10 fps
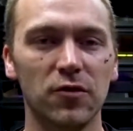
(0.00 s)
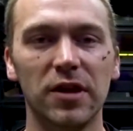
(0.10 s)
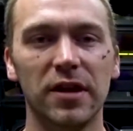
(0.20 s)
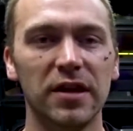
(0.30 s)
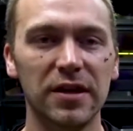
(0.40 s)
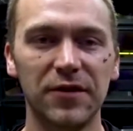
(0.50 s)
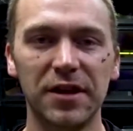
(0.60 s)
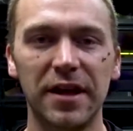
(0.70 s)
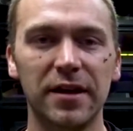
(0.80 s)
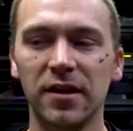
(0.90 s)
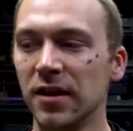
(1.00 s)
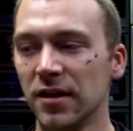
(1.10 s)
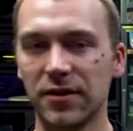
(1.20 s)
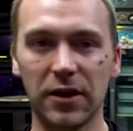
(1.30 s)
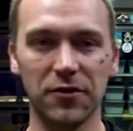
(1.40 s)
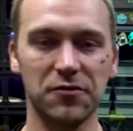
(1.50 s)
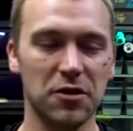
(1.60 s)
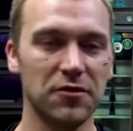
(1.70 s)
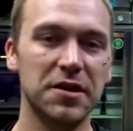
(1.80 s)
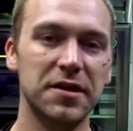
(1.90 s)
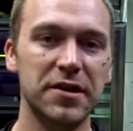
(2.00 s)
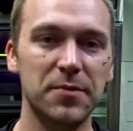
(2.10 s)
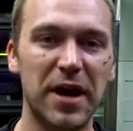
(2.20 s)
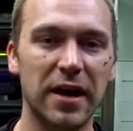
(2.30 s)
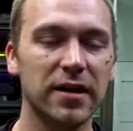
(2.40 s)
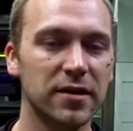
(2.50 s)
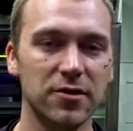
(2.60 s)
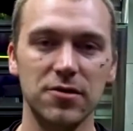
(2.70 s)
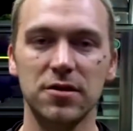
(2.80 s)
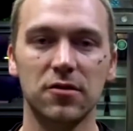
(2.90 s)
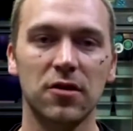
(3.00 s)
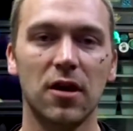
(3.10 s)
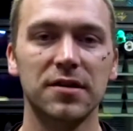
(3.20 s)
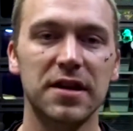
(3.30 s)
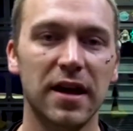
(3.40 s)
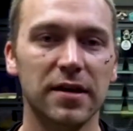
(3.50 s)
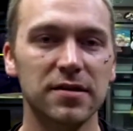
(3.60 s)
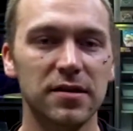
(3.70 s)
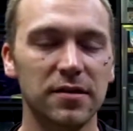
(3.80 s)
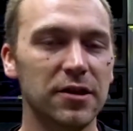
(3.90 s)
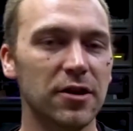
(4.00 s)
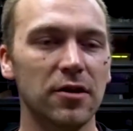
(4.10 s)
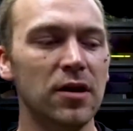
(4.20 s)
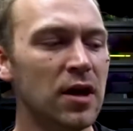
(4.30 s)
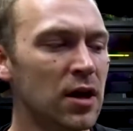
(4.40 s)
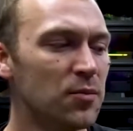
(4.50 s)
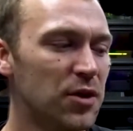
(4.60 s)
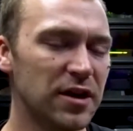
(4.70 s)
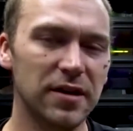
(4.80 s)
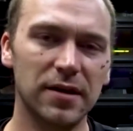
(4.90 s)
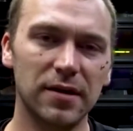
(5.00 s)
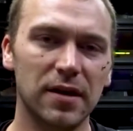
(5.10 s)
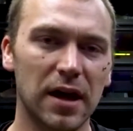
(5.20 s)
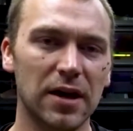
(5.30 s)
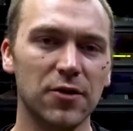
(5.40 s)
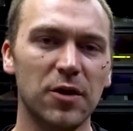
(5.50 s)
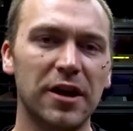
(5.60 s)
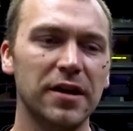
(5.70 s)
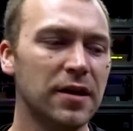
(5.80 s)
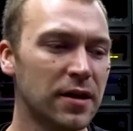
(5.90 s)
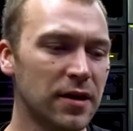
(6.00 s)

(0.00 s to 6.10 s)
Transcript: and even then they're throwing it in the back and there's no contact, and you know, but either way,